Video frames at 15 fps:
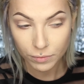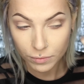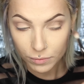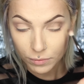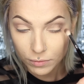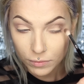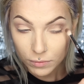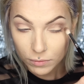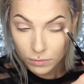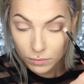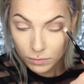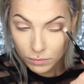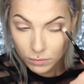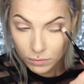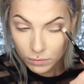Um, it
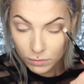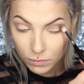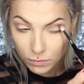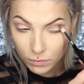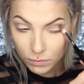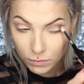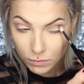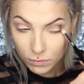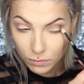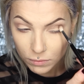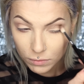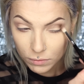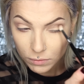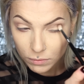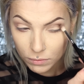does have
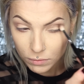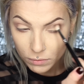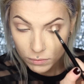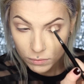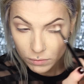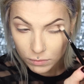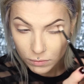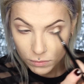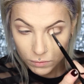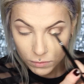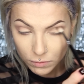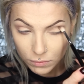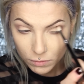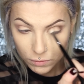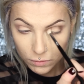some like
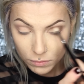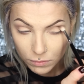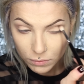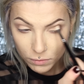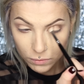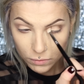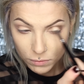very,